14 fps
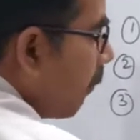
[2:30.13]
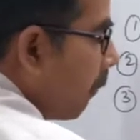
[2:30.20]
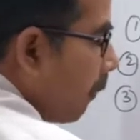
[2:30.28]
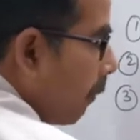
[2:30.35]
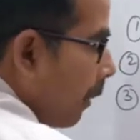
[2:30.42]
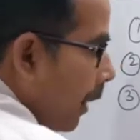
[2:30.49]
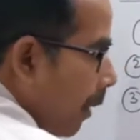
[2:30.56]

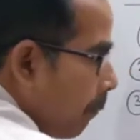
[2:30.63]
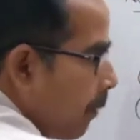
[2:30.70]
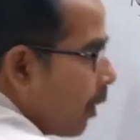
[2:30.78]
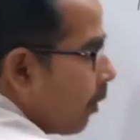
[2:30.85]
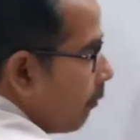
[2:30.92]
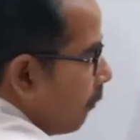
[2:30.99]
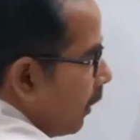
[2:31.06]
number
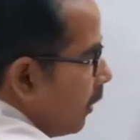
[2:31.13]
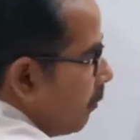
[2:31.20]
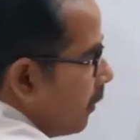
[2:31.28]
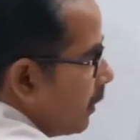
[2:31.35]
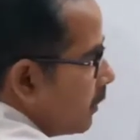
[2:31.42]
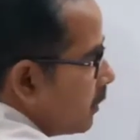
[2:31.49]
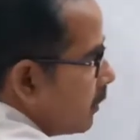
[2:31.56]
of
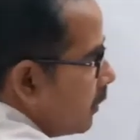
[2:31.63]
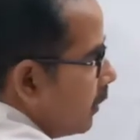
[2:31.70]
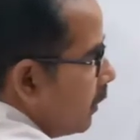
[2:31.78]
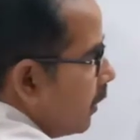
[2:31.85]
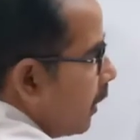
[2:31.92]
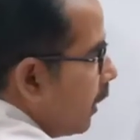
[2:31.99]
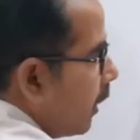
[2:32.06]
elements,
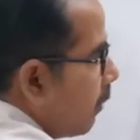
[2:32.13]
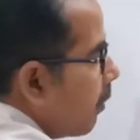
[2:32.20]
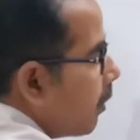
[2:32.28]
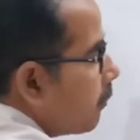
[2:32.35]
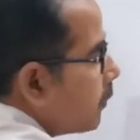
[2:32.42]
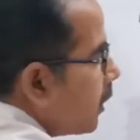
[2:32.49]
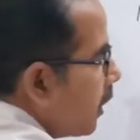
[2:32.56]
number
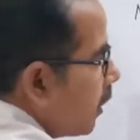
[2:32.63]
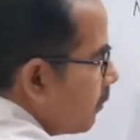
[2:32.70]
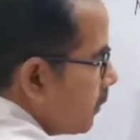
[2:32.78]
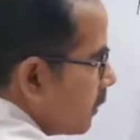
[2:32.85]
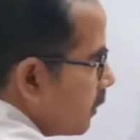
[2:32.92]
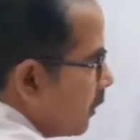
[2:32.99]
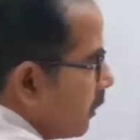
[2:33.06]
of
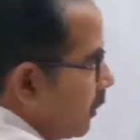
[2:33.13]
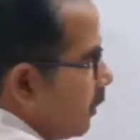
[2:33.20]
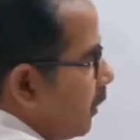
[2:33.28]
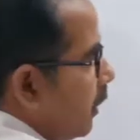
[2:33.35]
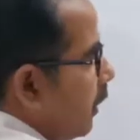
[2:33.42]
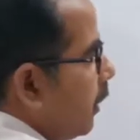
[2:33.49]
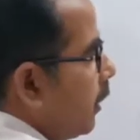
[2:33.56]
terms
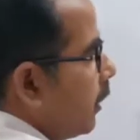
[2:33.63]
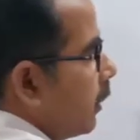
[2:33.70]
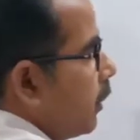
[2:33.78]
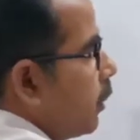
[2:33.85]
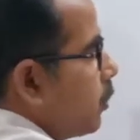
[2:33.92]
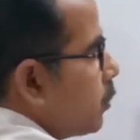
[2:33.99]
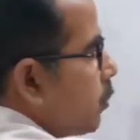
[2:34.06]
here.
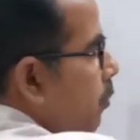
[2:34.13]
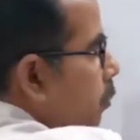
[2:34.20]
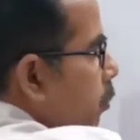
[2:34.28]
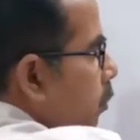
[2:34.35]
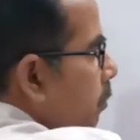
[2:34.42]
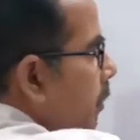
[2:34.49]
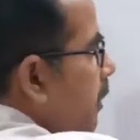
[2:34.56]
So
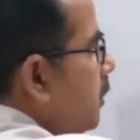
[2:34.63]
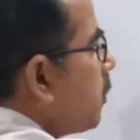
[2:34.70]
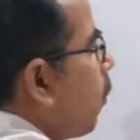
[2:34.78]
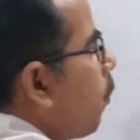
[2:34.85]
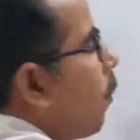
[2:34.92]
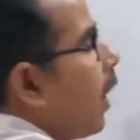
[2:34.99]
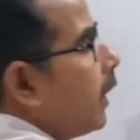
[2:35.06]
mono means
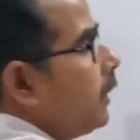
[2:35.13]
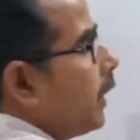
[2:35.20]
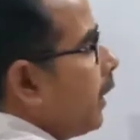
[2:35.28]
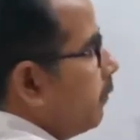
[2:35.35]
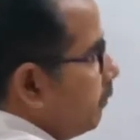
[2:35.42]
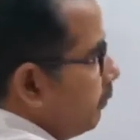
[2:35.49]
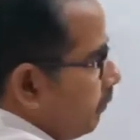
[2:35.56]
one
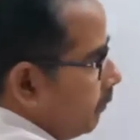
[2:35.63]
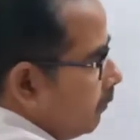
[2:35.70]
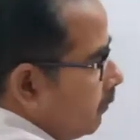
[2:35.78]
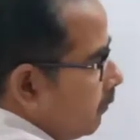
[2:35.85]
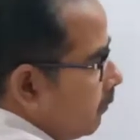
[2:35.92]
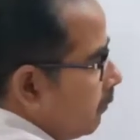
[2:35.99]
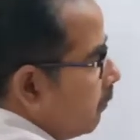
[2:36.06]
term,
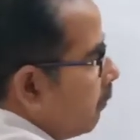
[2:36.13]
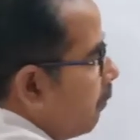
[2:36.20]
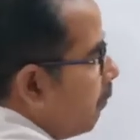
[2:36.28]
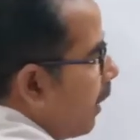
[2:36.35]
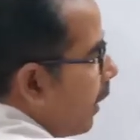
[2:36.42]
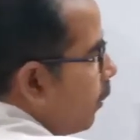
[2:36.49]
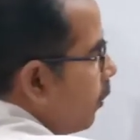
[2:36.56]

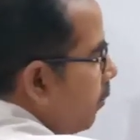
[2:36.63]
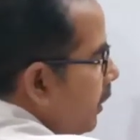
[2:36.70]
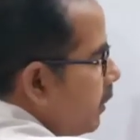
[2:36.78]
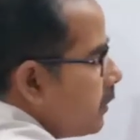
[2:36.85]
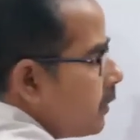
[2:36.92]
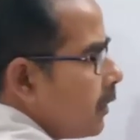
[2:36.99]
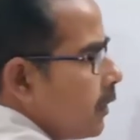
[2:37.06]
bino
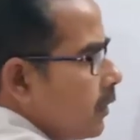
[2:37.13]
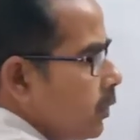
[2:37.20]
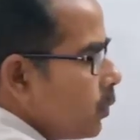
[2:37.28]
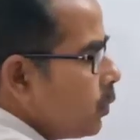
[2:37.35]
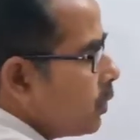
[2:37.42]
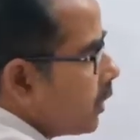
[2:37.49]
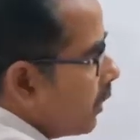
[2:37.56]
means
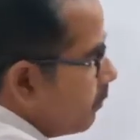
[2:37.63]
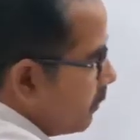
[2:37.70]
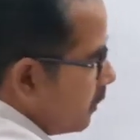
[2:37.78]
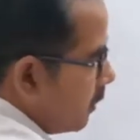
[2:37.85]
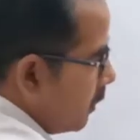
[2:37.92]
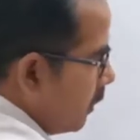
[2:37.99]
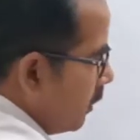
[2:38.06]
two terms,
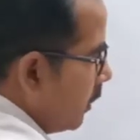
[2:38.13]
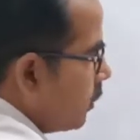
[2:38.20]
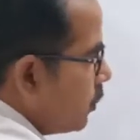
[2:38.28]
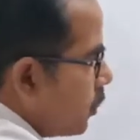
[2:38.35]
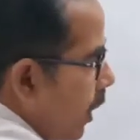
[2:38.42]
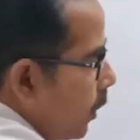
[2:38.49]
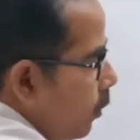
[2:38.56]

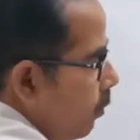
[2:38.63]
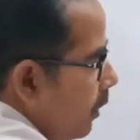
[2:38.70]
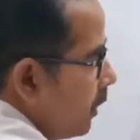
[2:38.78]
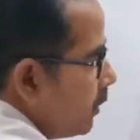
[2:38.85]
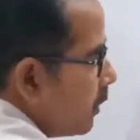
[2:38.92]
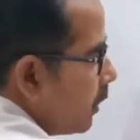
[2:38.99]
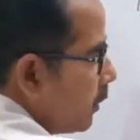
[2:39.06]
trino
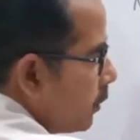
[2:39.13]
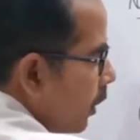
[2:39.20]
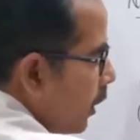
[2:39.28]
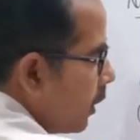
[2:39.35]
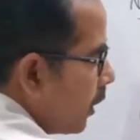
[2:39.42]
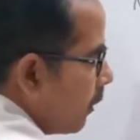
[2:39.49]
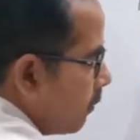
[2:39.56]
means three
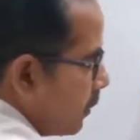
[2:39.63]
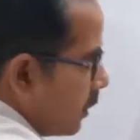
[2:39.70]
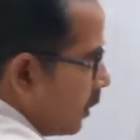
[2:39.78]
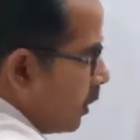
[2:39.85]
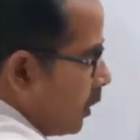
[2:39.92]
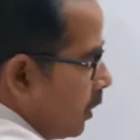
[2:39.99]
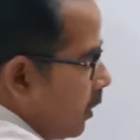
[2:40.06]
terms,
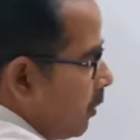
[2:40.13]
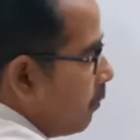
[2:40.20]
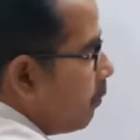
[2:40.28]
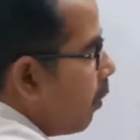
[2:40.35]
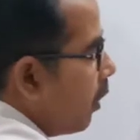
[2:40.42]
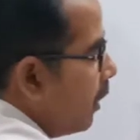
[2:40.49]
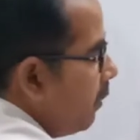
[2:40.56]

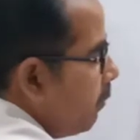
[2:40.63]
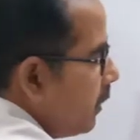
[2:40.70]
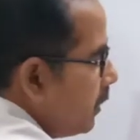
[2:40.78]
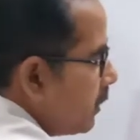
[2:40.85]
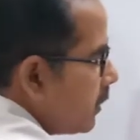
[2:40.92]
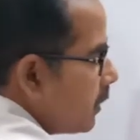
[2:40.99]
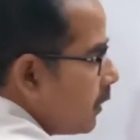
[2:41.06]
poly
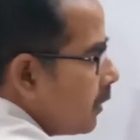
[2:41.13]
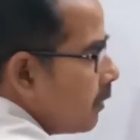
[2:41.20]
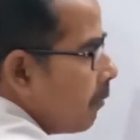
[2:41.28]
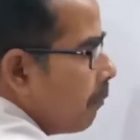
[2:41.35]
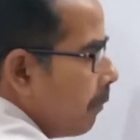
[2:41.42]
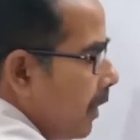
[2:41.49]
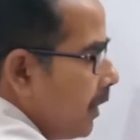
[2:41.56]
means
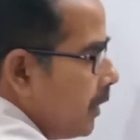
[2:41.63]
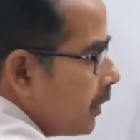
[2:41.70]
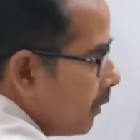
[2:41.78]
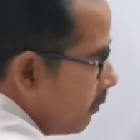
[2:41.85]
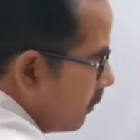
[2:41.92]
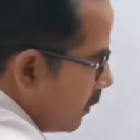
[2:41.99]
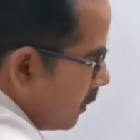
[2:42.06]
many
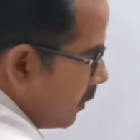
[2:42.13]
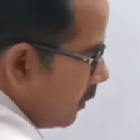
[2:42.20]
terms.